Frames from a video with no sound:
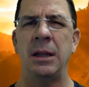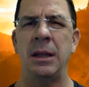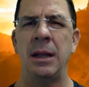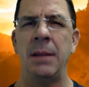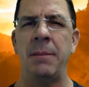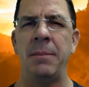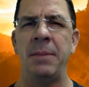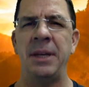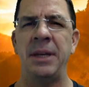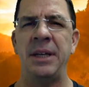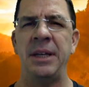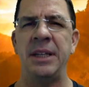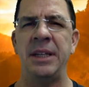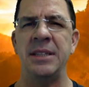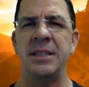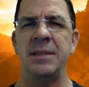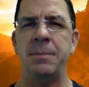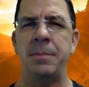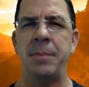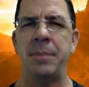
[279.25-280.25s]
let me
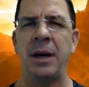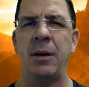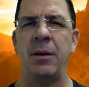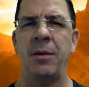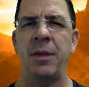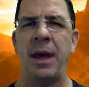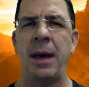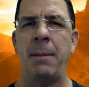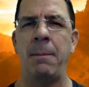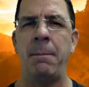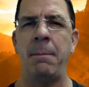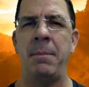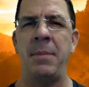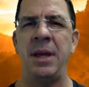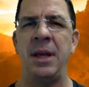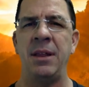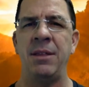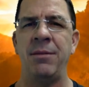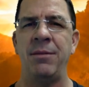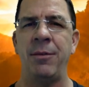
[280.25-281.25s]
dispel that
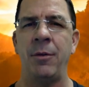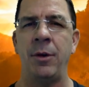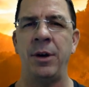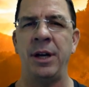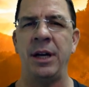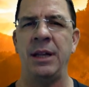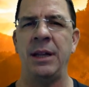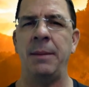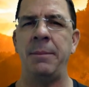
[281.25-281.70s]
myth for you.